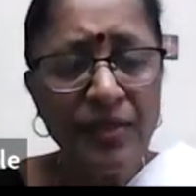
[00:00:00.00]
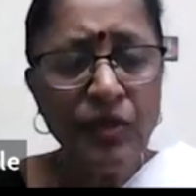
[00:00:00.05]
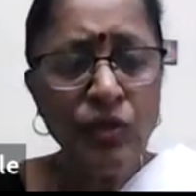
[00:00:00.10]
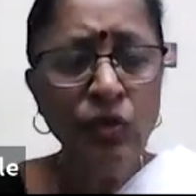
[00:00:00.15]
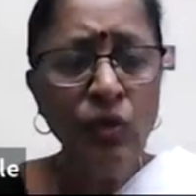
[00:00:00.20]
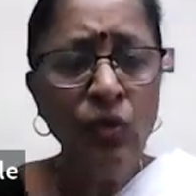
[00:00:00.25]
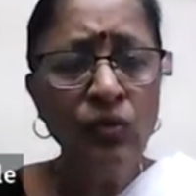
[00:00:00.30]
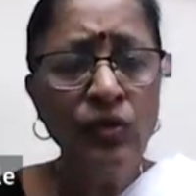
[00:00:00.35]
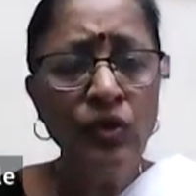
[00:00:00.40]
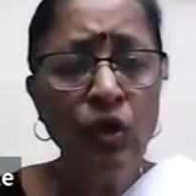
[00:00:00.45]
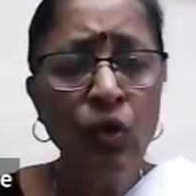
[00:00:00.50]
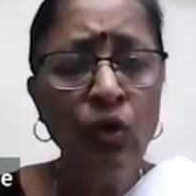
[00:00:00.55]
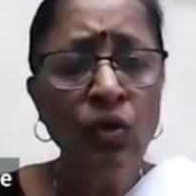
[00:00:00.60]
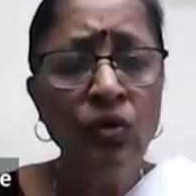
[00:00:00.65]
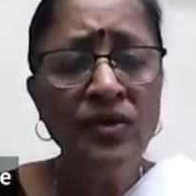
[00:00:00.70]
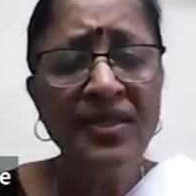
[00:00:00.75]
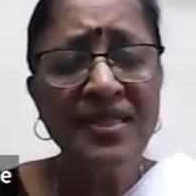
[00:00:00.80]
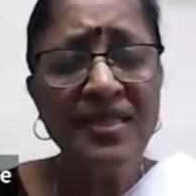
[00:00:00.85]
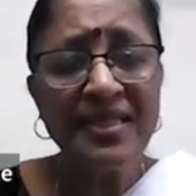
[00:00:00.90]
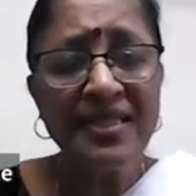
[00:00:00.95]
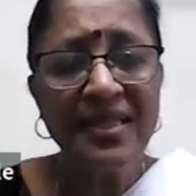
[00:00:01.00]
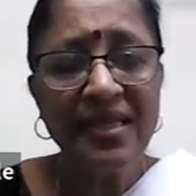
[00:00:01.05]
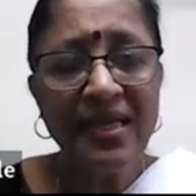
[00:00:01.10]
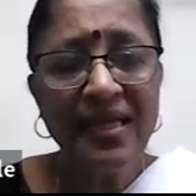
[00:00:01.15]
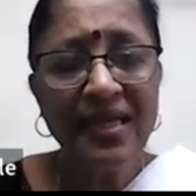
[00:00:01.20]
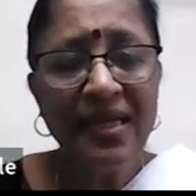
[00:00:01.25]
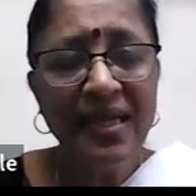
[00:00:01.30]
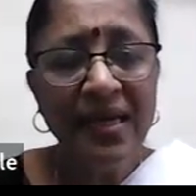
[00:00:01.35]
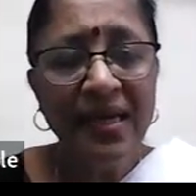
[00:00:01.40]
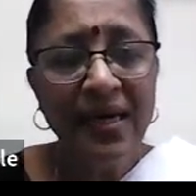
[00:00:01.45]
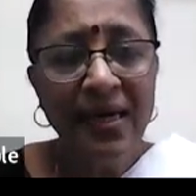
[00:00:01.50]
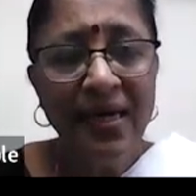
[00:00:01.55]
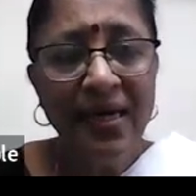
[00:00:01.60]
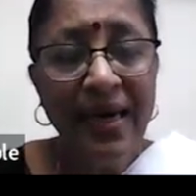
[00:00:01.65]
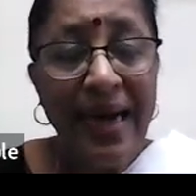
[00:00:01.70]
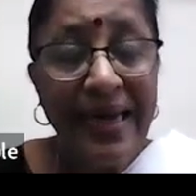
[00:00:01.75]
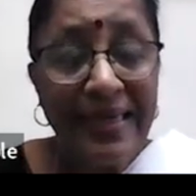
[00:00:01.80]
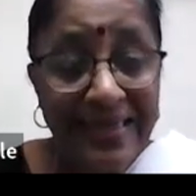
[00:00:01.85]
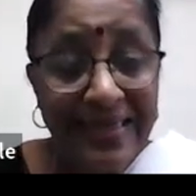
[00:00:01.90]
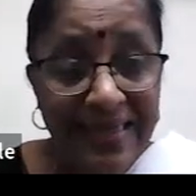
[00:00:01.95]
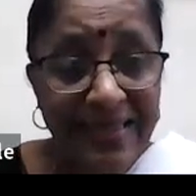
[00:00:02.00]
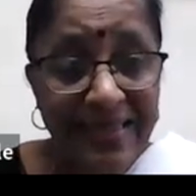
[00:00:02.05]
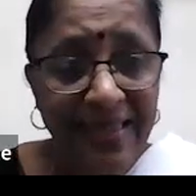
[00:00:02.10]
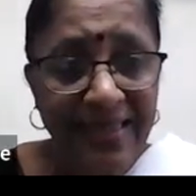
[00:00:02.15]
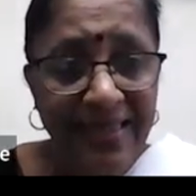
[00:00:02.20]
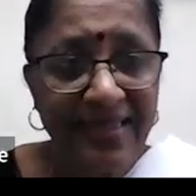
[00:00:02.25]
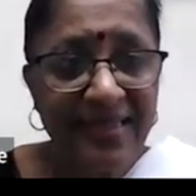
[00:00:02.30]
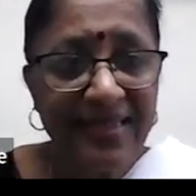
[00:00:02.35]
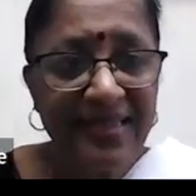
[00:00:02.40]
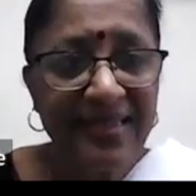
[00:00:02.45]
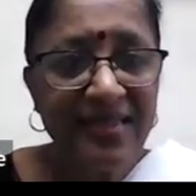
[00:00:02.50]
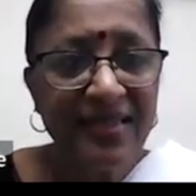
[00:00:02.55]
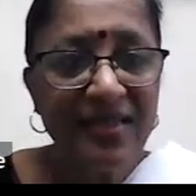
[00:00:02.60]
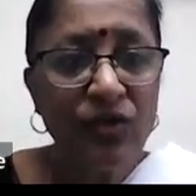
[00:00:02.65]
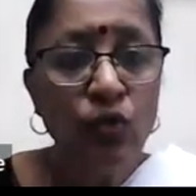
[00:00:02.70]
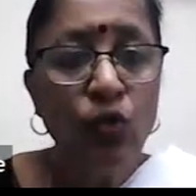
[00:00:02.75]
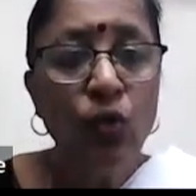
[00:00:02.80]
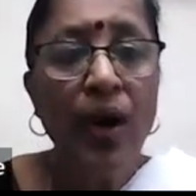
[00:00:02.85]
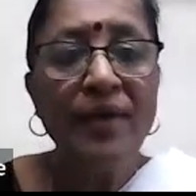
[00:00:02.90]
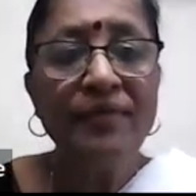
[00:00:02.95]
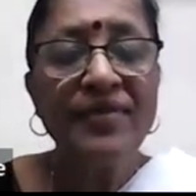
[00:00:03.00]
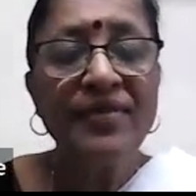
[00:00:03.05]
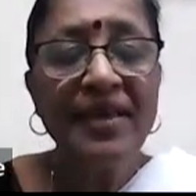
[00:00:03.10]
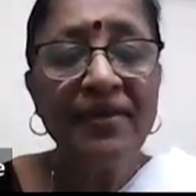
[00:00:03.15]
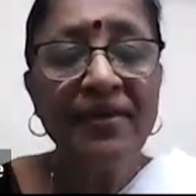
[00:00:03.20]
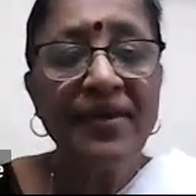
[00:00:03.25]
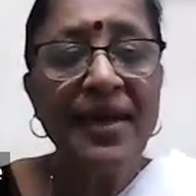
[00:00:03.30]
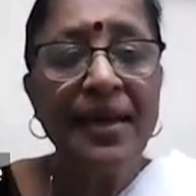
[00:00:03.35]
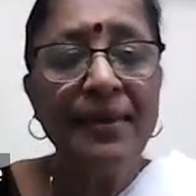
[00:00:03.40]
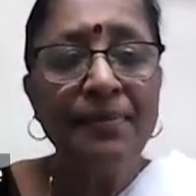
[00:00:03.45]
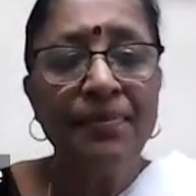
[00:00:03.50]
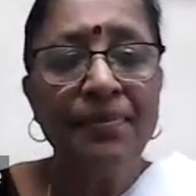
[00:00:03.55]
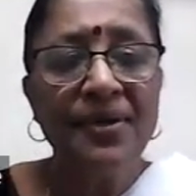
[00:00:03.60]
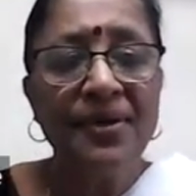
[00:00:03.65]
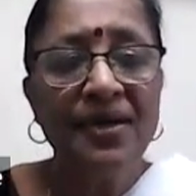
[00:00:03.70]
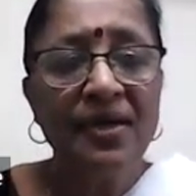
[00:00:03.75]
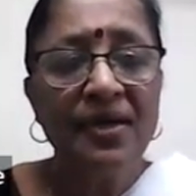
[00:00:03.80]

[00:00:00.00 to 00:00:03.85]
So those ascetics who have given up